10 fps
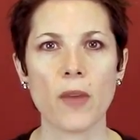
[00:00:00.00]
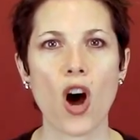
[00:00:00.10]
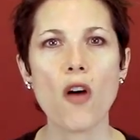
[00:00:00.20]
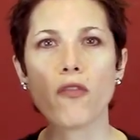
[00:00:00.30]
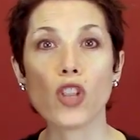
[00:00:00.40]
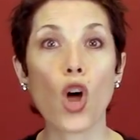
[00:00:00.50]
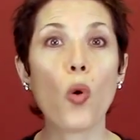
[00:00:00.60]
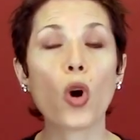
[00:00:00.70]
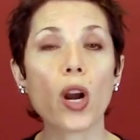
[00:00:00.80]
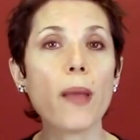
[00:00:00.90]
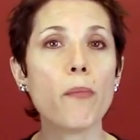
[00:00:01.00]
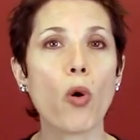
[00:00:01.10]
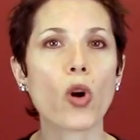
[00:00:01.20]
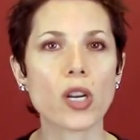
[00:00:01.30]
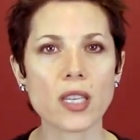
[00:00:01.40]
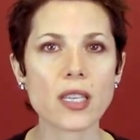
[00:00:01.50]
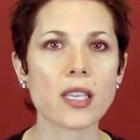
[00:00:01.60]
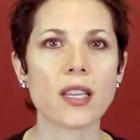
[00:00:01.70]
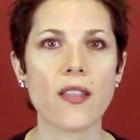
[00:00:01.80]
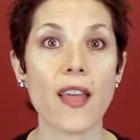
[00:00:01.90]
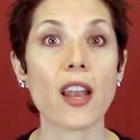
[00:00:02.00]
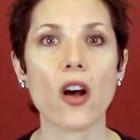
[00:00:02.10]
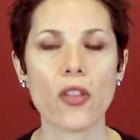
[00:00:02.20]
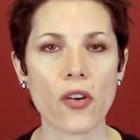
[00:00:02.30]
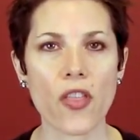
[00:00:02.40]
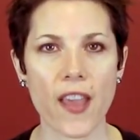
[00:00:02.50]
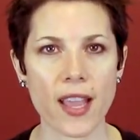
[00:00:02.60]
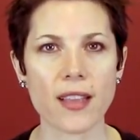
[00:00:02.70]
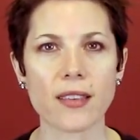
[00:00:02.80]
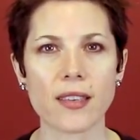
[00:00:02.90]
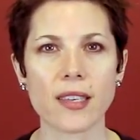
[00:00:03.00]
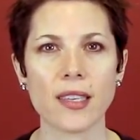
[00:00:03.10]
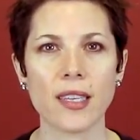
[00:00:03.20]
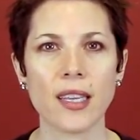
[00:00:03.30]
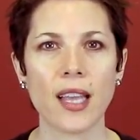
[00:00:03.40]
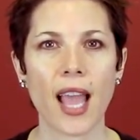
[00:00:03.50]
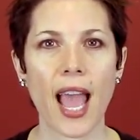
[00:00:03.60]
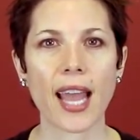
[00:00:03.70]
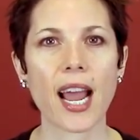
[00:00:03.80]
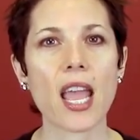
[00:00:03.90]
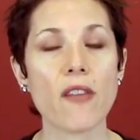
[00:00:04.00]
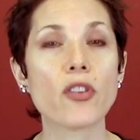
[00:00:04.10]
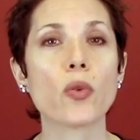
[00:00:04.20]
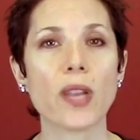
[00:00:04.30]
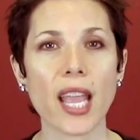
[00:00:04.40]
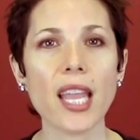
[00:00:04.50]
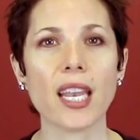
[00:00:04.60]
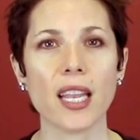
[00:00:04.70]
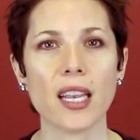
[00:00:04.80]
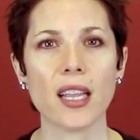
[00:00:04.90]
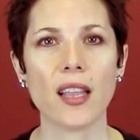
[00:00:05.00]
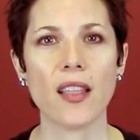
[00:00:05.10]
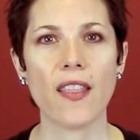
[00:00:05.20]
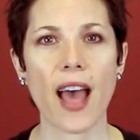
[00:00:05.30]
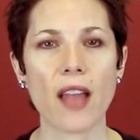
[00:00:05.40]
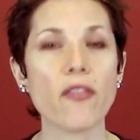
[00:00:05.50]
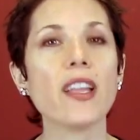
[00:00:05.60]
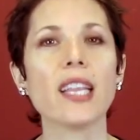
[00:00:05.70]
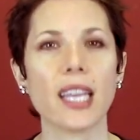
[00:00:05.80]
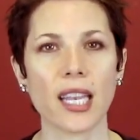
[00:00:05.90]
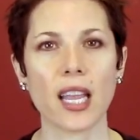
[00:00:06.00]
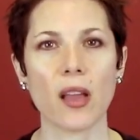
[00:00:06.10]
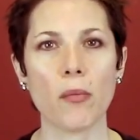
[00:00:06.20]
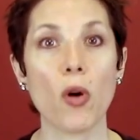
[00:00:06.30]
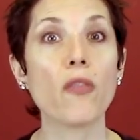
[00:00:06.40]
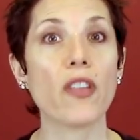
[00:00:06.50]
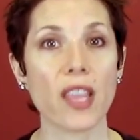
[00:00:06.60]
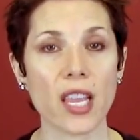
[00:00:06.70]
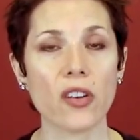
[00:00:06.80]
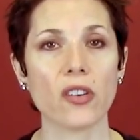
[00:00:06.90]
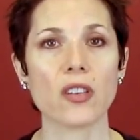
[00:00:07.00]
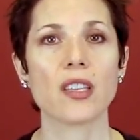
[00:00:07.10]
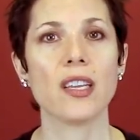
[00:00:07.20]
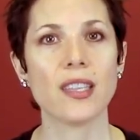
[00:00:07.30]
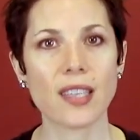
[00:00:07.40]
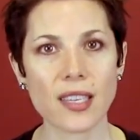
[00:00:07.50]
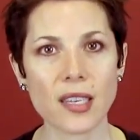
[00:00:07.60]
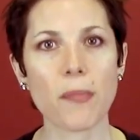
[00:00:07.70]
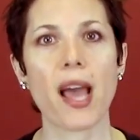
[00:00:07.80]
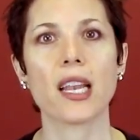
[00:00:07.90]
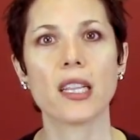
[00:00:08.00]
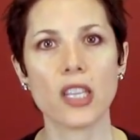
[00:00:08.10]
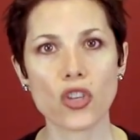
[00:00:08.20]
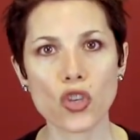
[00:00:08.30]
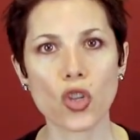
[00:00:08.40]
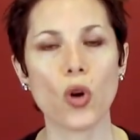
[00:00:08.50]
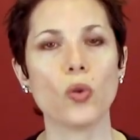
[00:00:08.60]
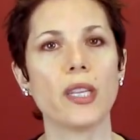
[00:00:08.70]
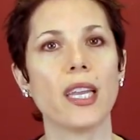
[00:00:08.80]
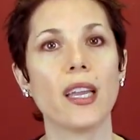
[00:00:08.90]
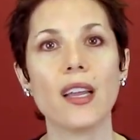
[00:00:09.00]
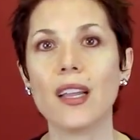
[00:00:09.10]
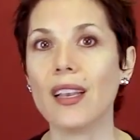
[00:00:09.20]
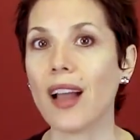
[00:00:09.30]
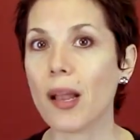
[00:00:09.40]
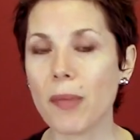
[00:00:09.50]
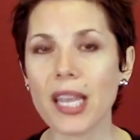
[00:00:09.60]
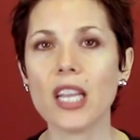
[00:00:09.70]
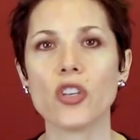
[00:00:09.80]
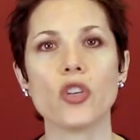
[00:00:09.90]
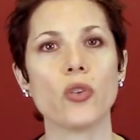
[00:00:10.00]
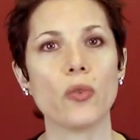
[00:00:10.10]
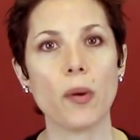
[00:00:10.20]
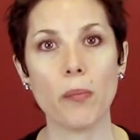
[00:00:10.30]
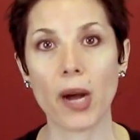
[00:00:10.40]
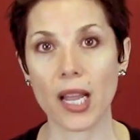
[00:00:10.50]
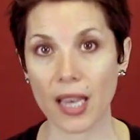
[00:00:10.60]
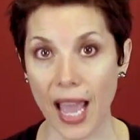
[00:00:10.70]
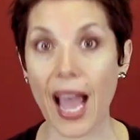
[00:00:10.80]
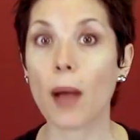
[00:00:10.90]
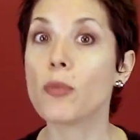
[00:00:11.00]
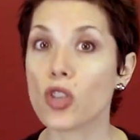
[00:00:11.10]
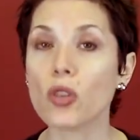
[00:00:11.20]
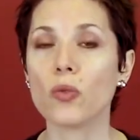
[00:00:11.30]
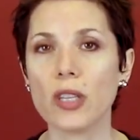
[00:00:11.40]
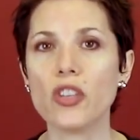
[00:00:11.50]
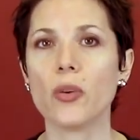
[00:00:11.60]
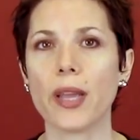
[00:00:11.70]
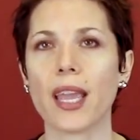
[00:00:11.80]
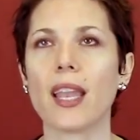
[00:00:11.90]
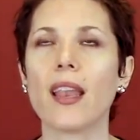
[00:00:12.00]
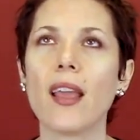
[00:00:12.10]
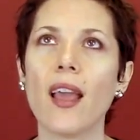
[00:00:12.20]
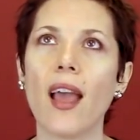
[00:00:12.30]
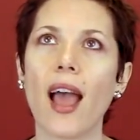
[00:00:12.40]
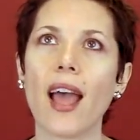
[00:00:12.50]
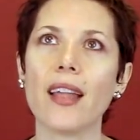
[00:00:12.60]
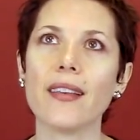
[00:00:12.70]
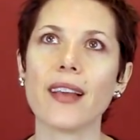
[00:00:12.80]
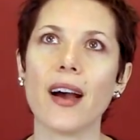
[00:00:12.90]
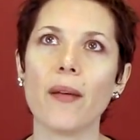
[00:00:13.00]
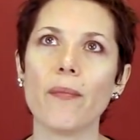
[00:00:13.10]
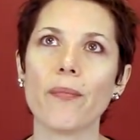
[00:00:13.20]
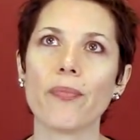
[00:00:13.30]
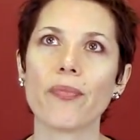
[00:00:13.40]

of lower importance than other things. And I have created that feeling in him over the years, systematically, slowly, not meaning to, but absolutely doing it. And um,